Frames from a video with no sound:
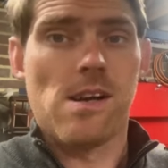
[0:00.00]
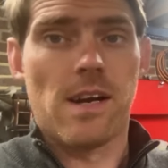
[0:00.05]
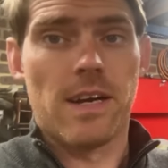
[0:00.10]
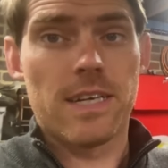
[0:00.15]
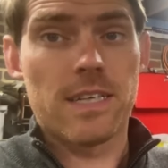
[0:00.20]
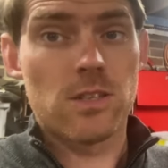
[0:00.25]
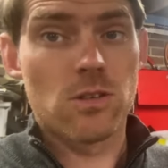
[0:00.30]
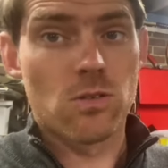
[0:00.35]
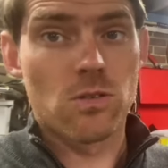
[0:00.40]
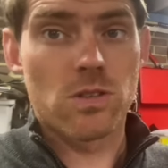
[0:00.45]

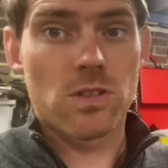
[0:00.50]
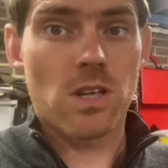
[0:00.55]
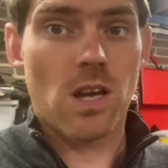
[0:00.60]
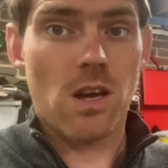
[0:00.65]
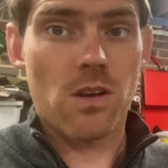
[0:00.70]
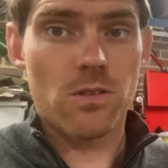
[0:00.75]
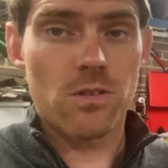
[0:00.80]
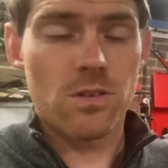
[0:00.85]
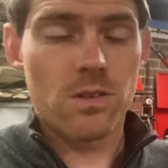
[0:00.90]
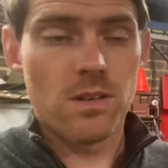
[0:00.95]
is
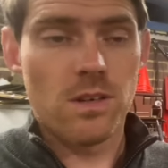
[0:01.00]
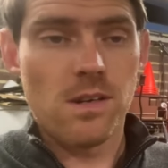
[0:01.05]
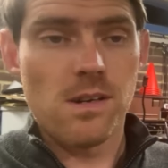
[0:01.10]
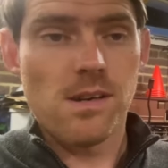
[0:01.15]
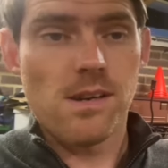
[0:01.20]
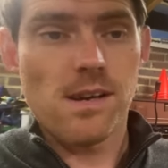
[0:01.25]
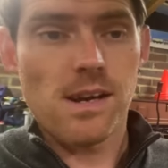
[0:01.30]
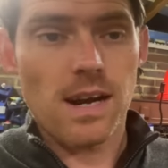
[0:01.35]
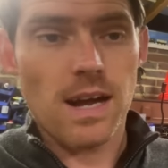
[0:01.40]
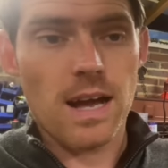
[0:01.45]
also,
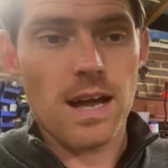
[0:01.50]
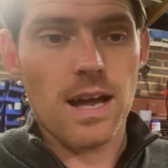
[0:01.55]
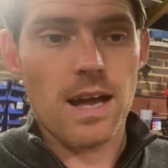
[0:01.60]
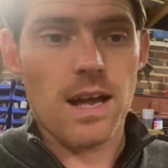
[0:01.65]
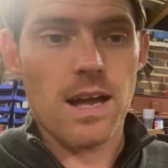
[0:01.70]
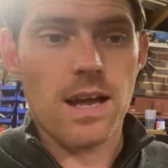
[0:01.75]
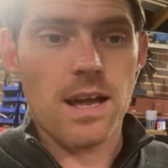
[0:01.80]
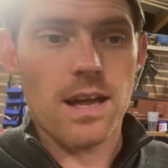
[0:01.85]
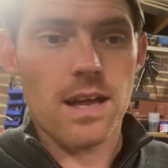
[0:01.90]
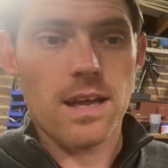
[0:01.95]

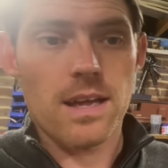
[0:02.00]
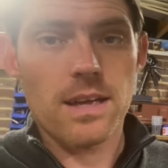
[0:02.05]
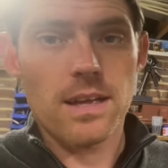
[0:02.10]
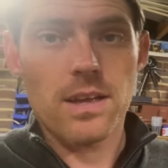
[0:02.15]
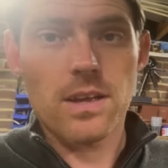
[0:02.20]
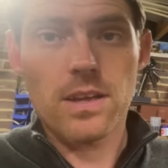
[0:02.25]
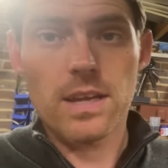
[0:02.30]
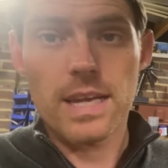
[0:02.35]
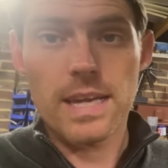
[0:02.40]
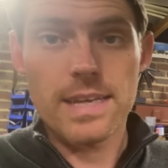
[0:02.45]
uh,
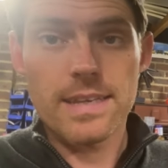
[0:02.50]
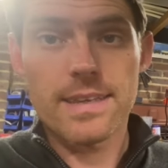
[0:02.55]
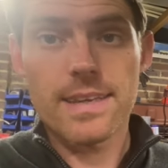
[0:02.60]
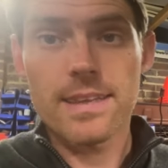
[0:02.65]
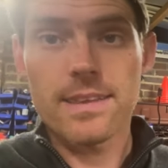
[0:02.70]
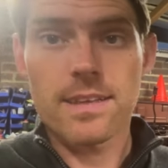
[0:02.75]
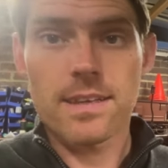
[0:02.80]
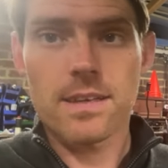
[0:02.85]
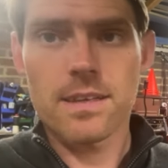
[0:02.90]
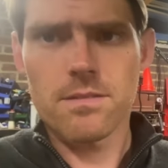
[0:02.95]
he
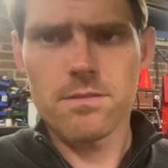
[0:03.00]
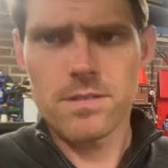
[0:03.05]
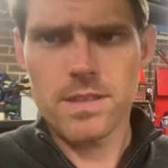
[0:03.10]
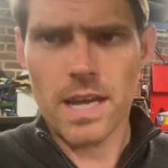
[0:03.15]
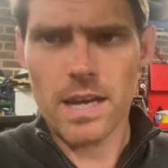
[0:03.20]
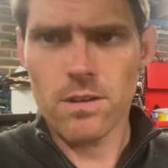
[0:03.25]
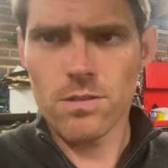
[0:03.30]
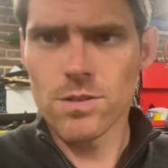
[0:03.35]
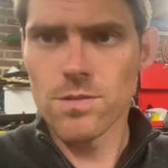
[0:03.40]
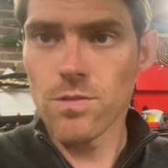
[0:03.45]
did the
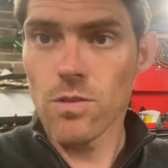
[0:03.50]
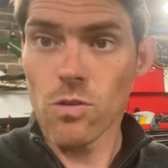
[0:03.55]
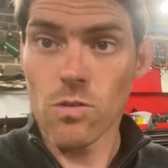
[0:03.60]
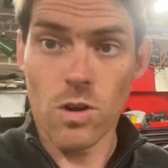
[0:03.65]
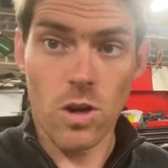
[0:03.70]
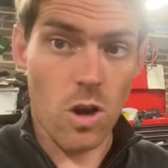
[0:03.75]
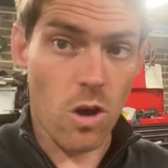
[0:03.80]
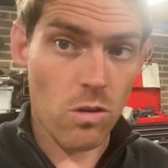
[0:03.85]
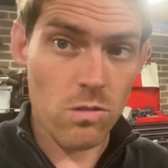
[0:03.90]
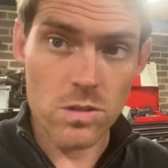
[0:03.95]
decals for a
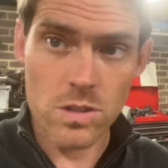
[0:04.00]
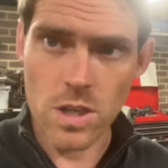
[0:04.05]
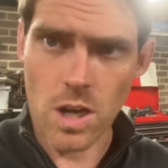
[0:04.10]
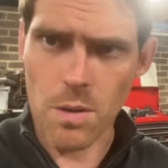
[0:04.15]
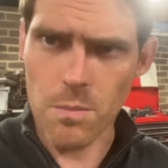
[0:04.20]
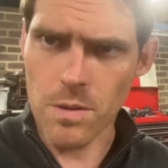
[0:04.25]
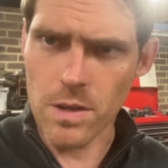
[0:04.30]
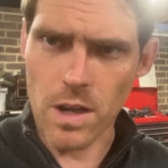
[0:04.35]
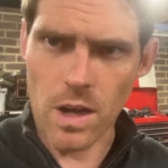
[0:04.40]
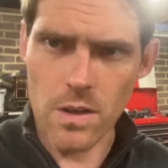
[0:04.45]
long
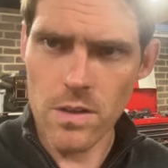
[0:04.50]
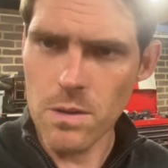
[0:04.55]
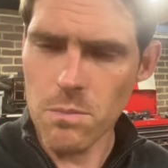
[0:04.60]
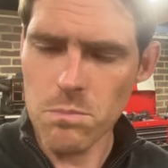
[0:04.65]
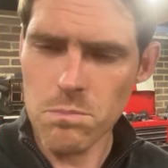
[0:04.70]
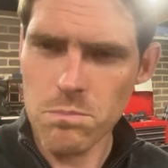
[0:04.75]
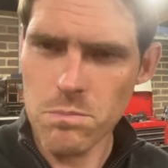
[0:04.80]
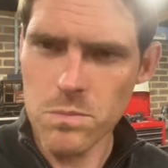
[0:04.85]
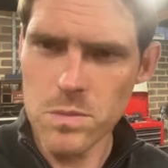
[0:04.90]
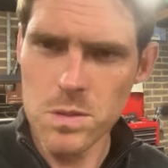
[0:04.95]
time ago, that
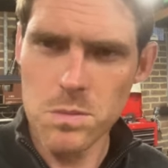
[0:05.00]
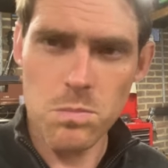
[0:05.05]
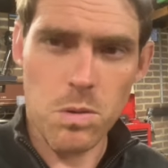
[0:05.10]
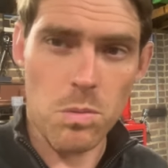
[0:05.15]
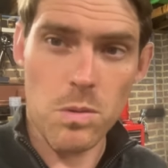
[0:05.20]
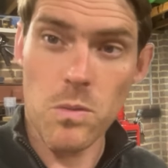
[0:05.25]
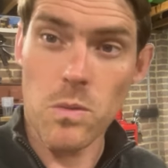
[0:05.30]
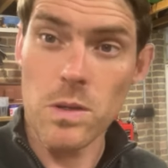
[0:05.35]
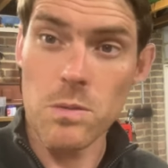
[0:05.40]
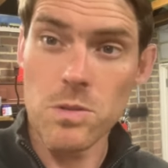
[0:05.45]

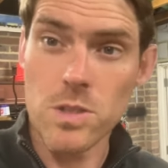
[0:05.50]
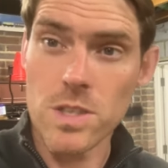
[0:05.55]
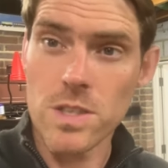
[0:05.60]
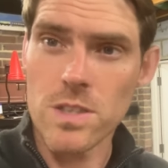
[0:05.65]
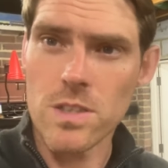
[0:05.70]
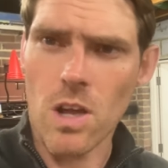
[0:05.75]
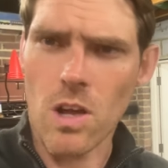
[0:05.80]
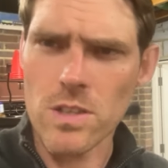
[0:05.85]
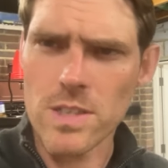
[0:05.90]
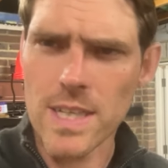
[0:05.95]
probably when he was just
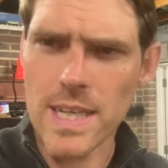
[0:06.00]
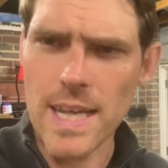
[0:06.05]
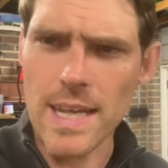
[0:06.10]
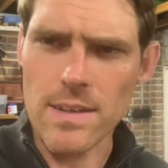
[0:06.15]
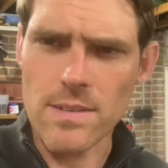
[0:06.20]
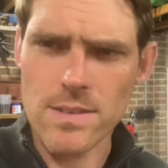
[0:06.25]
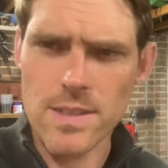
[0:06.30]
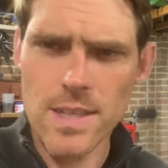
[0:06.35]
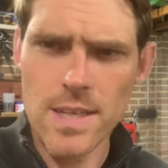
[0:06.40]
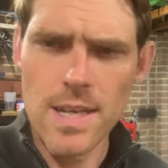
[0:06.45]
starting
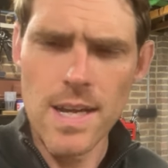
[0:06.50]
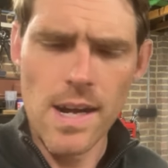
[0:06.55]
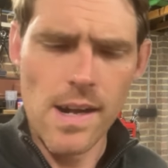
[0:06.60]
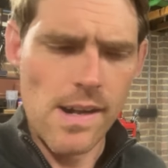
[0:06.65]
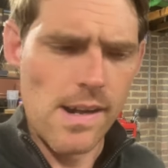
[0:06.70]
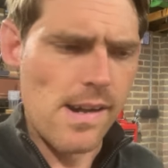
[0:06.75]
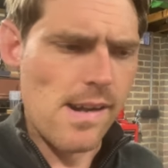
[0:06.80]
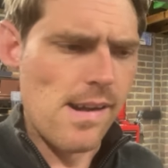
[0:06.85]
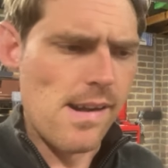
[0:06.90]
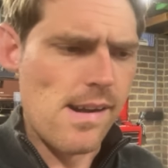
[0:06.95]
out.
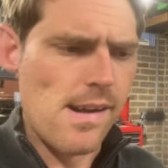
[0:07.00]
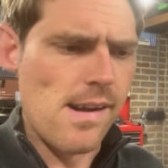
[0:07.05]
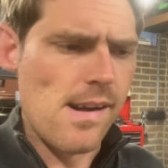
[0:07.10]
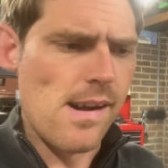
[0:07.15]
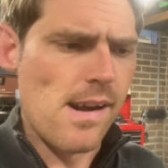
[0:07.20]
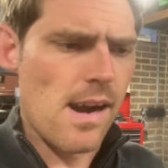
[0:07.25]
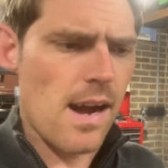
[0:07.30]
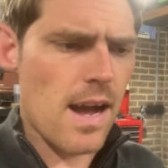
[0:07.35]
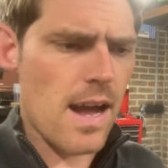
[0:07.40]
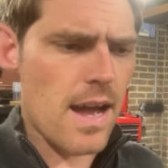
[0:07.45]

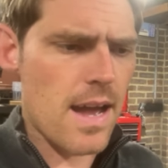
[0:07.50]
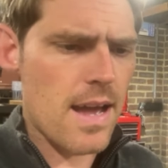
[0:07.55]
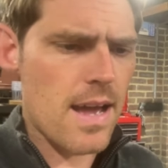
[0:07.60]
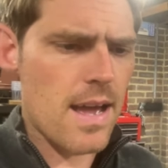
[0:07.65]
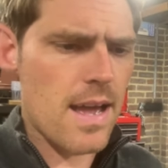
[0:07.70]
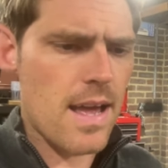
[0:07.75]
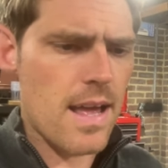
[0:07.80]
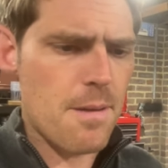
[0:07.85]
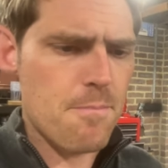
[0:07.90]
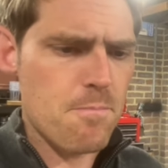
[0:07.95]

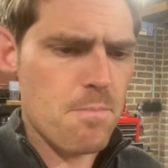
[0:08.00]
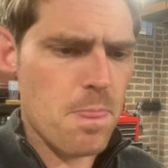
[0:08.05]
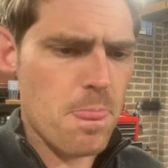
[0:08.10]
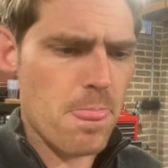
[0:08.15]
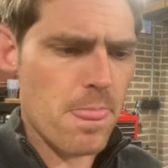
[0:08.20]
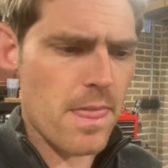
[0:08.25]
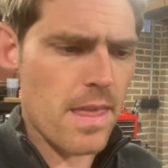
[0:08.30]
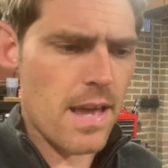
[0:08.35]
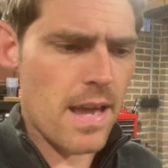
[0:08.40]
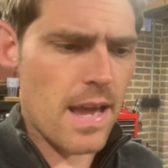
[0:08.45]
Um,
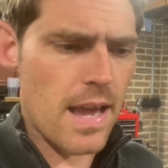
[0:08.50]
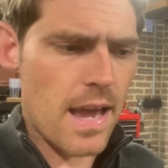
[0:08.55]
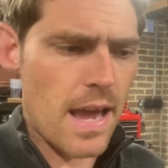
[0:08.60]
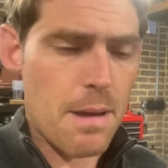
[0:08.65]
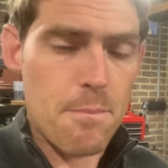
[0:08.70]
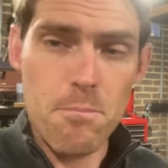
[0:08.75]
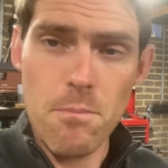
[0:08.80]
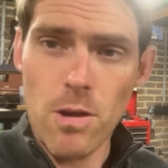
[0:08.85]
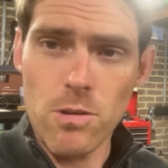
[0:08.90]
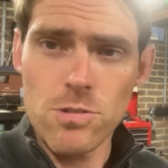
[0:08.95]

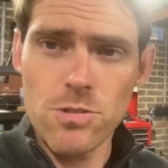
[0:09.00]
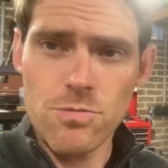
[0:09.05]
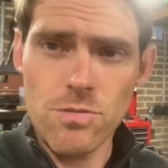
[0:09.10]
and most